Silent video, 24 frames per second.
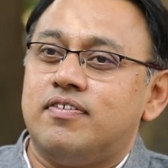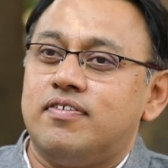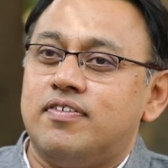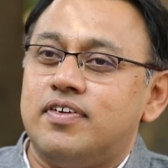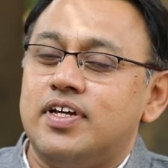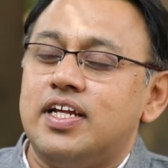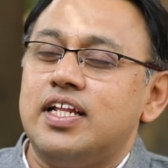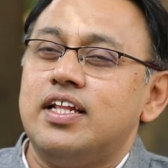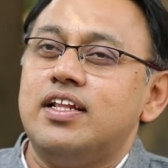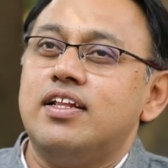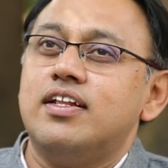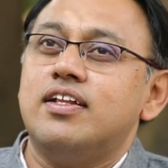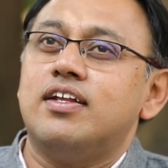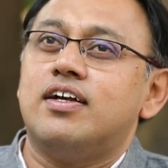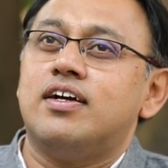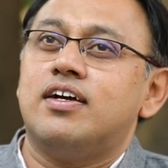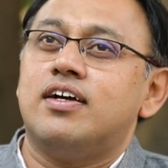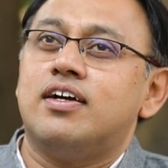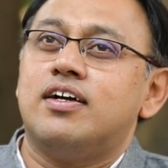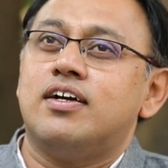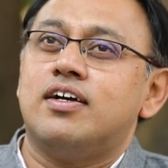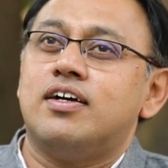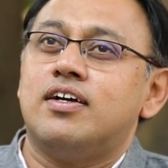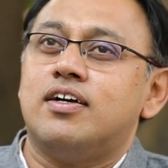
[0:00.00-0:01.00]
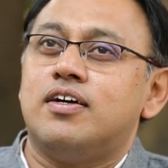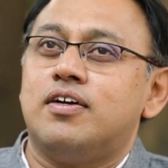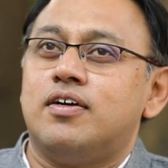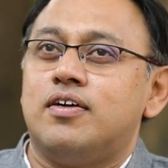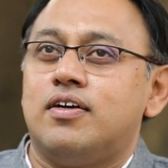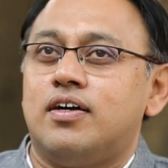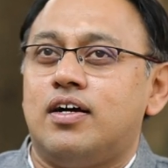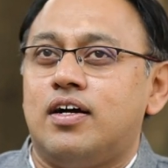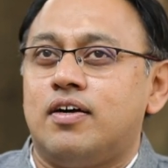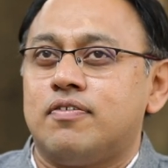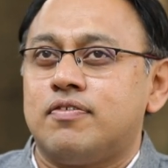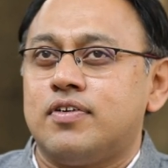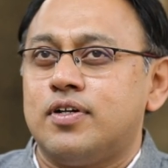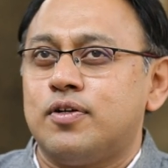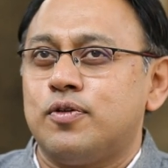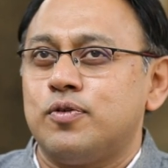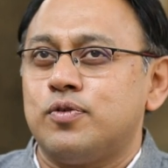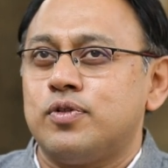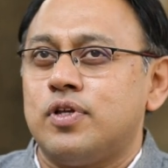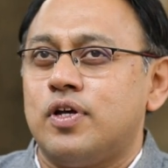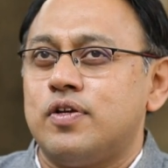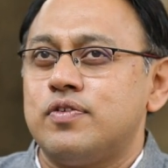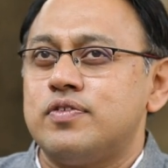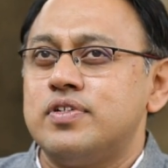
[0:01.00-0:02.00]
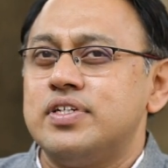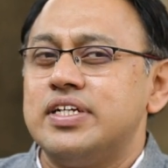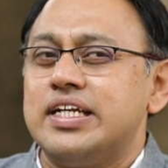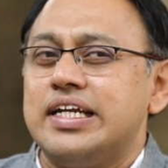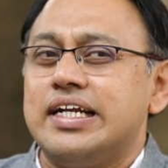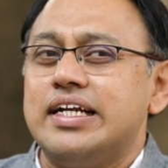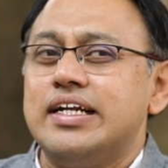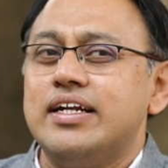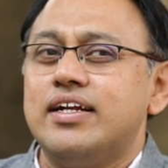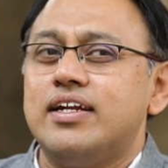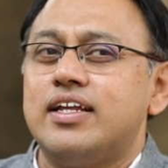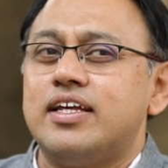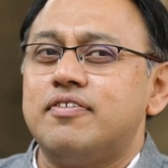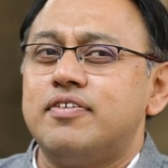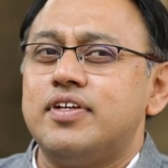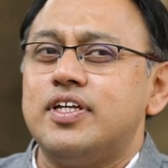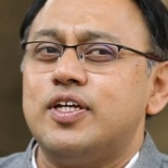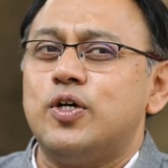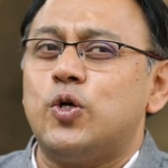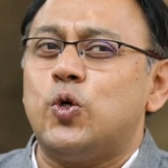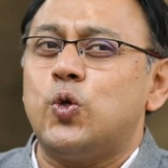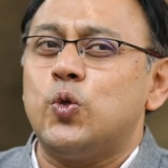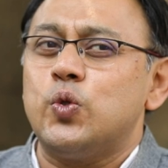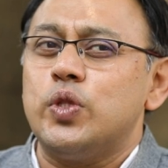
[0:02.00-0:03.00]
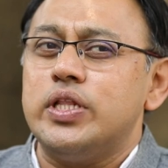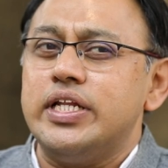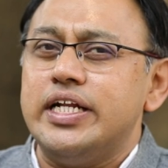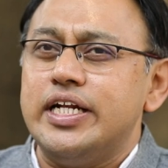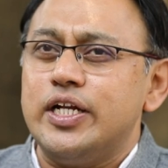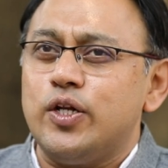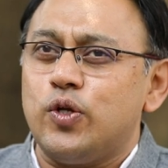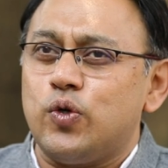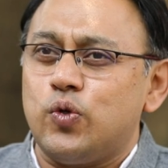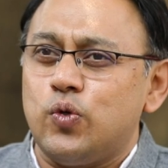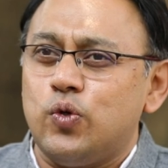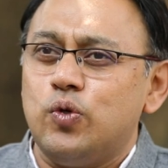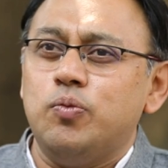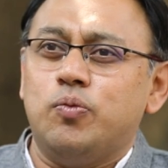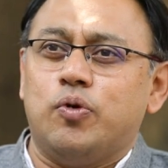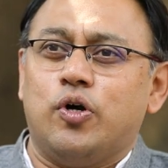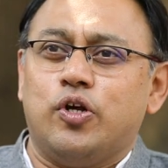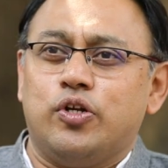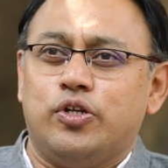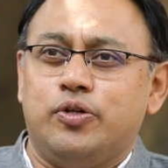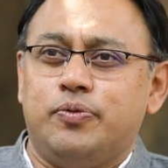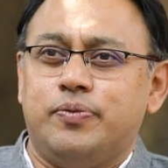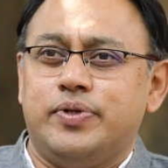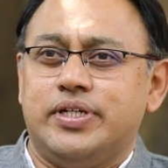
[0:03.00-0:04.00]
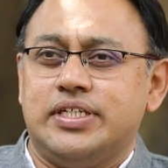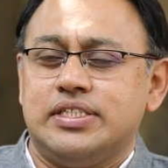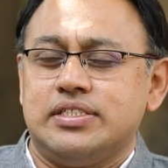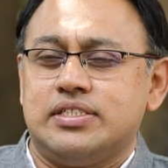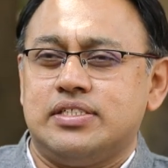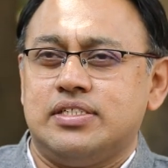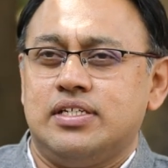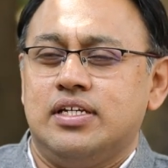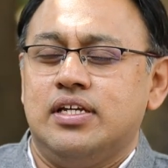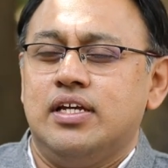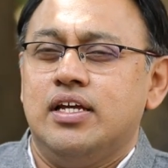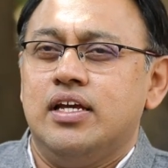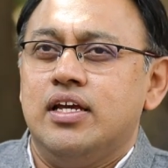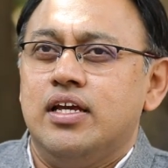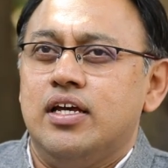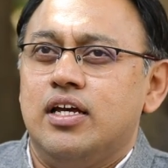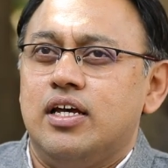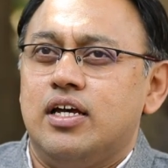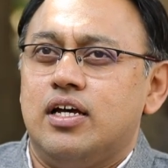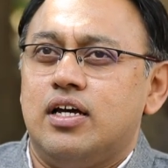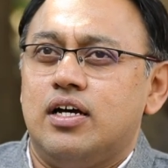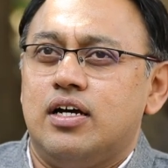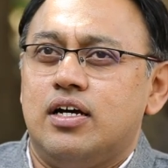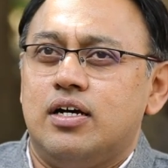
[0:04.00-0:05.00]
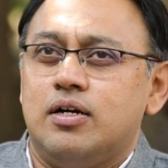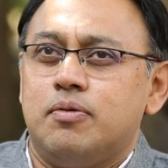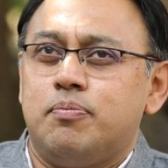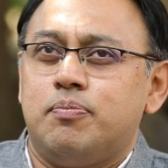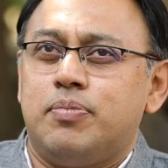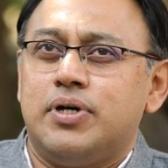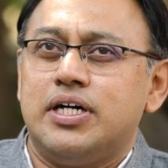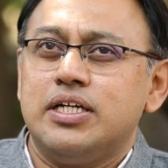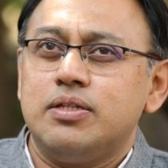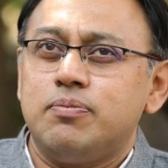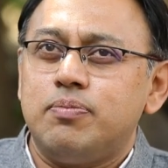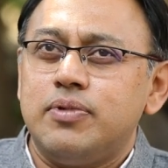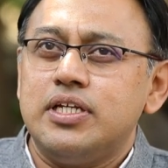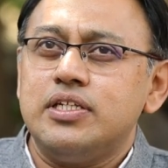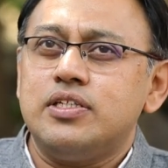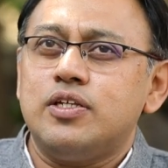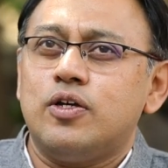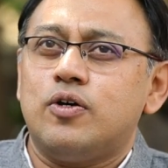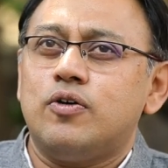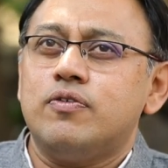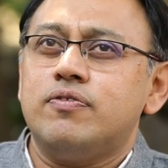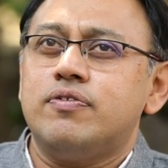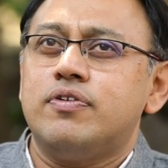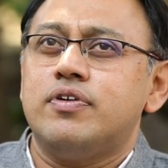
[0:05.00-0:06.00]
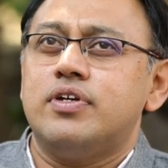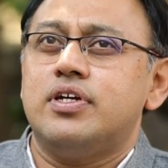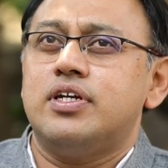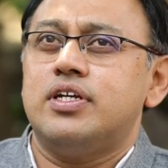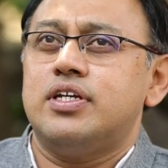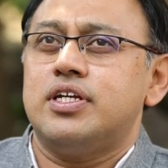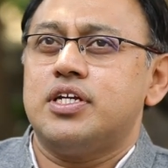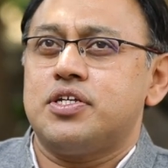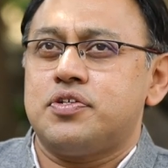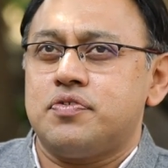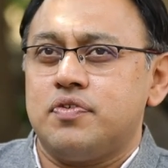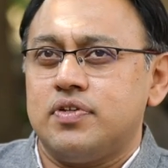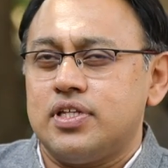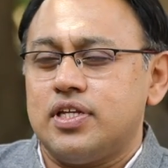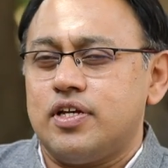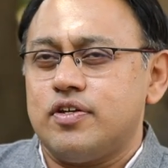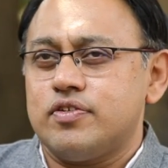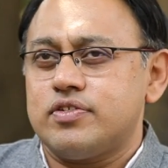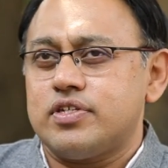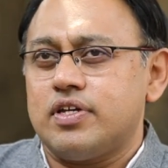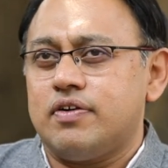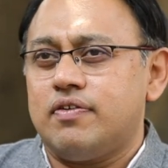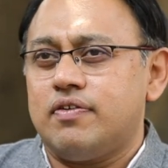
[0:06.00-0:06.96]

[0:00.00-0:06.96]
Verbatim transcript: Well, uh, after two thousand eight, there were only two monuments, uh, birthplace of Yeshwantrao